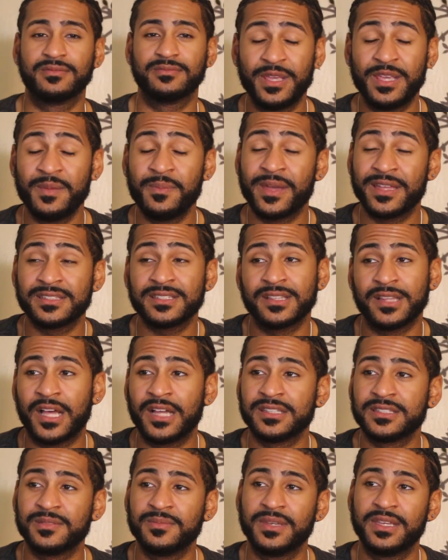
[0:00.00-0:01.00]
He meant a
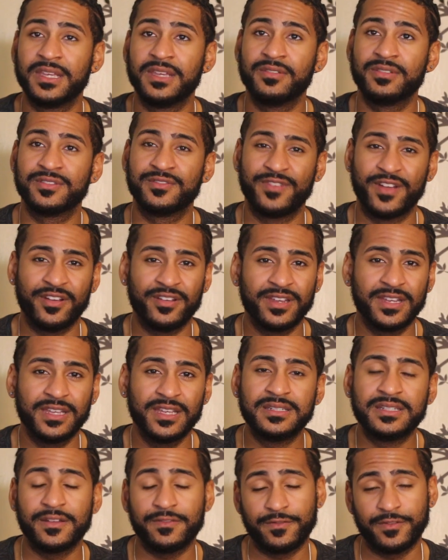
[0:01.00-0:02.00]
lot to me. He was very
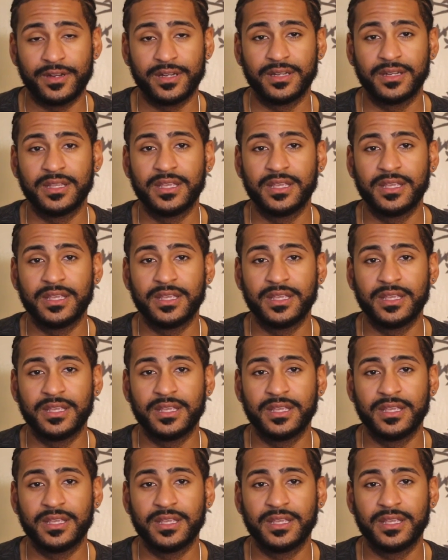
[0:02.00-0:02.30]
different.